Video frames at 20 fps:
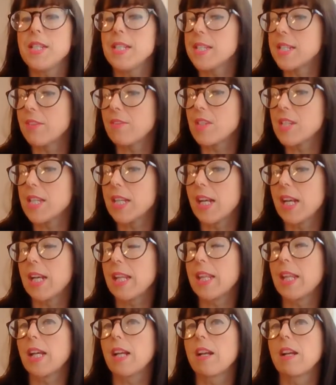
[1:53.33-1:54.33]
He's never seen
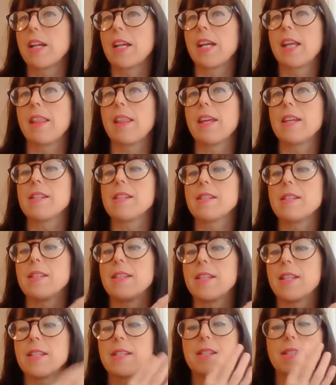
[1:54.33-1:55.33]
anything like this,
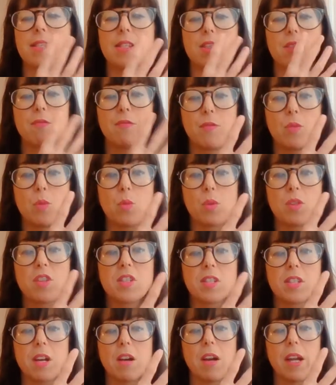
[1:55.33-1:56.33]
and this is the 4th
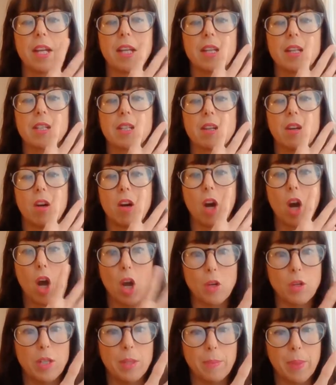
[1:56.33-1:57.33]
sight, our
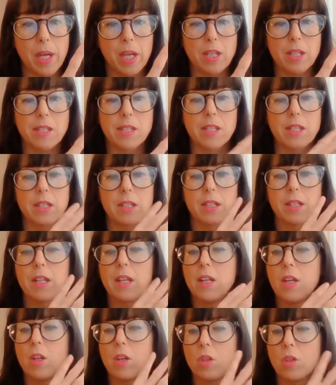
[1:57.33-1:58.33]
holy person
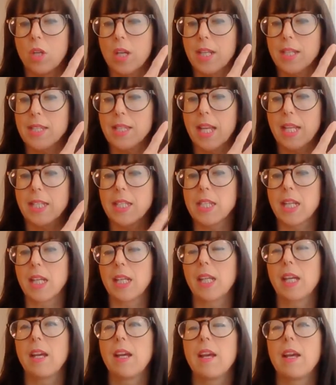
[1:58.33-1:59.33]
or
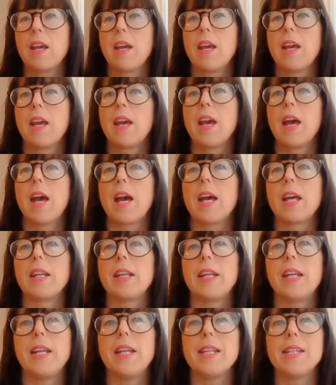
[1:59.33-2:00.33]
ascetic.
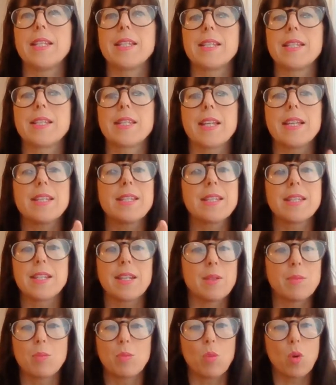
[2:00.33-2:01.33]
And he says
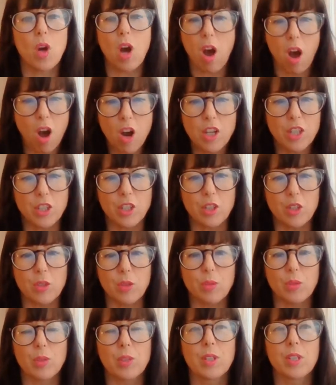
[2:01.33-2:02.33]
to him, what are
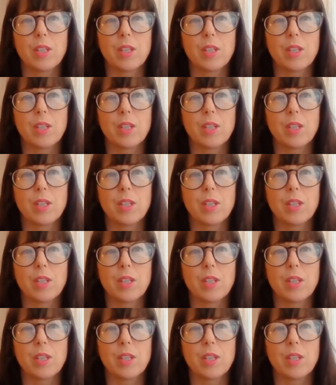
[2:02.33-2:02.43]
you?